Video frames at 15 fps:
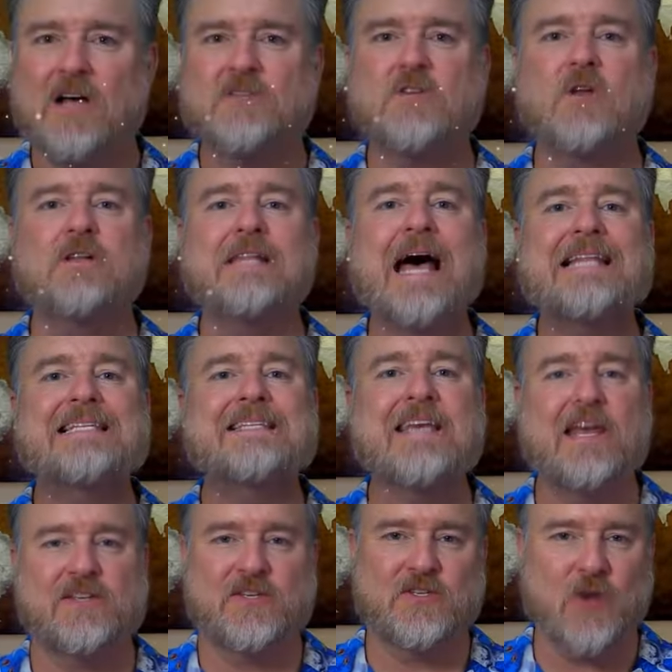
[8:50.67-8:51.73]
So let's
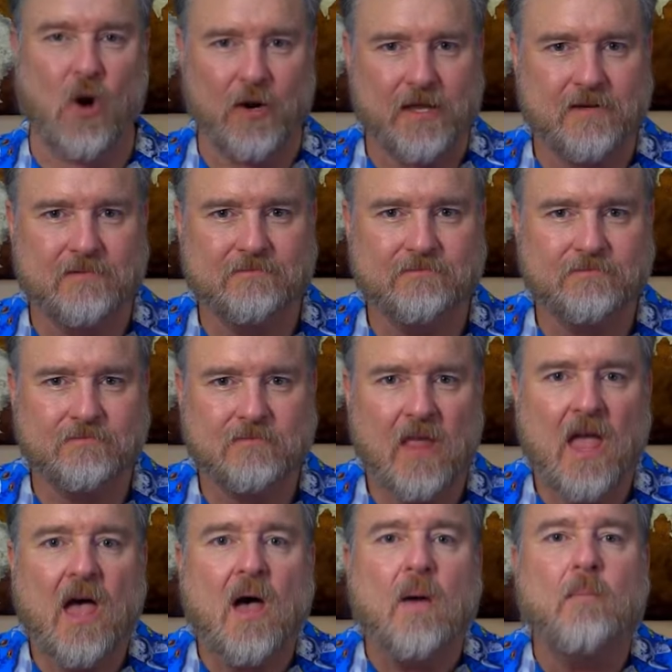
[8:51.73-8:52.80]
get started.
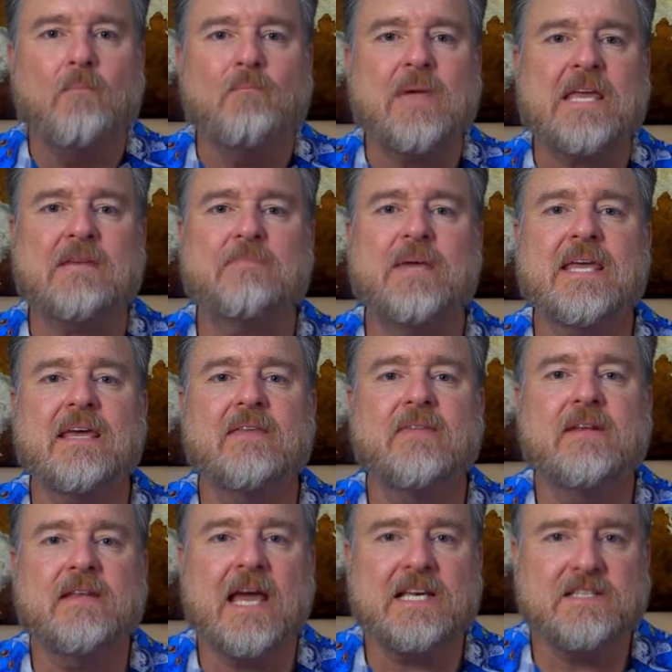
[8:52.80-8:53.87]
Meet me in the
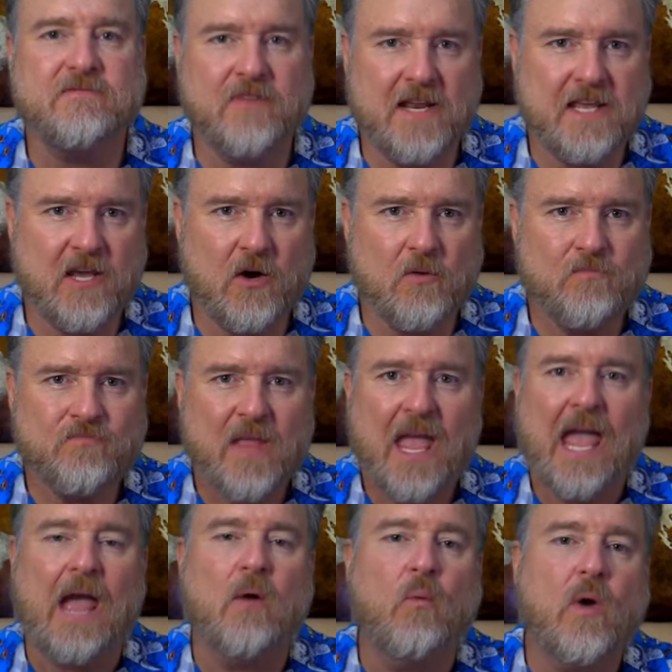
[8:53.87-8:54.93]
next video,
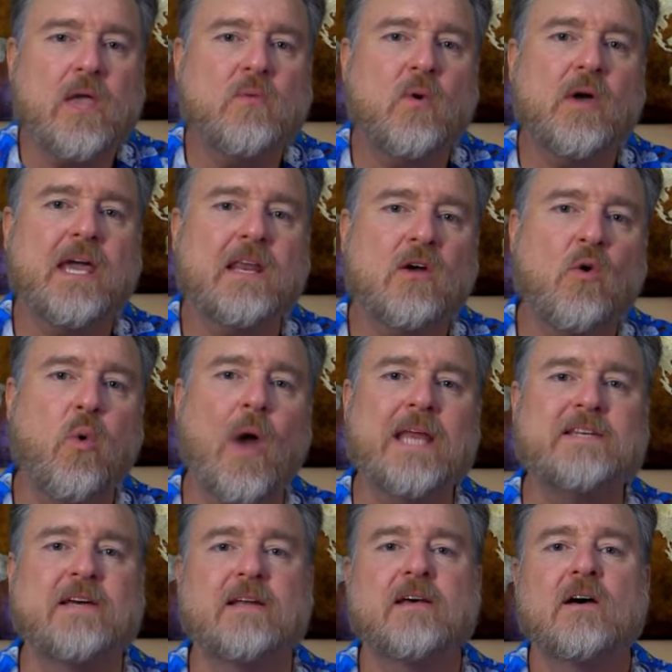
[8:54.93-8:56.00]
and we will get
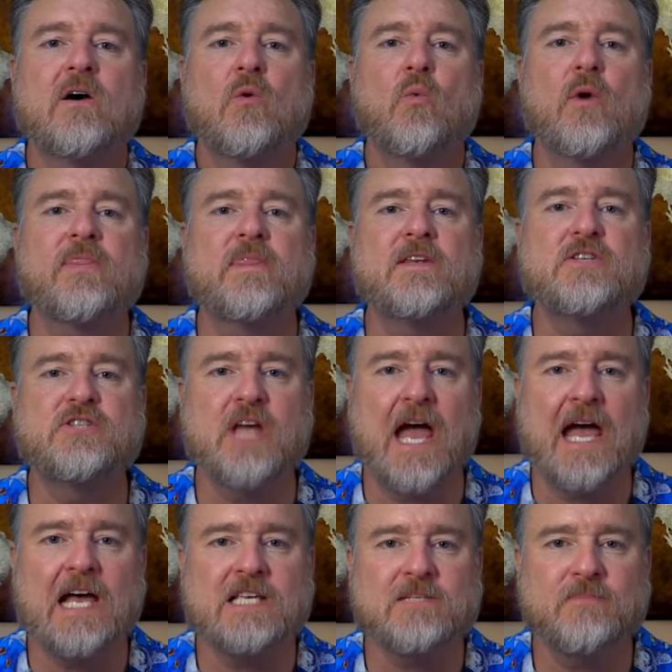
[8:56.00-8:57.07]
acquainted with the
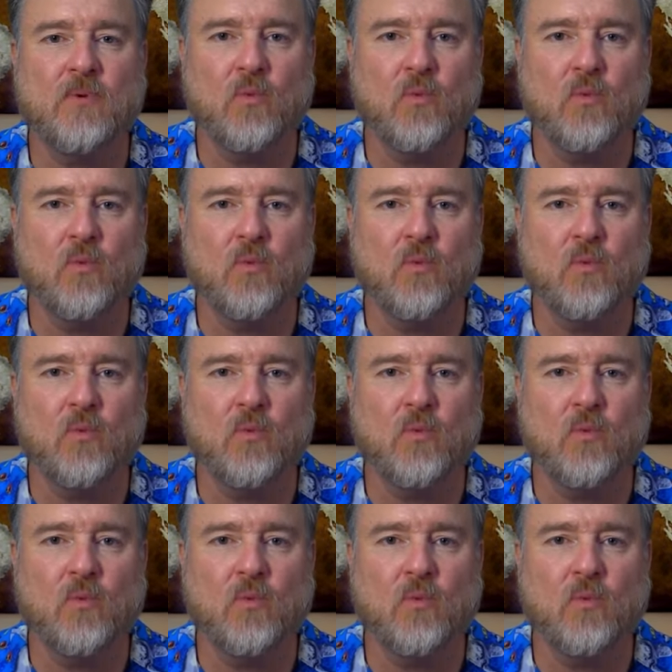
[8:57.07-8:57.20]
JASP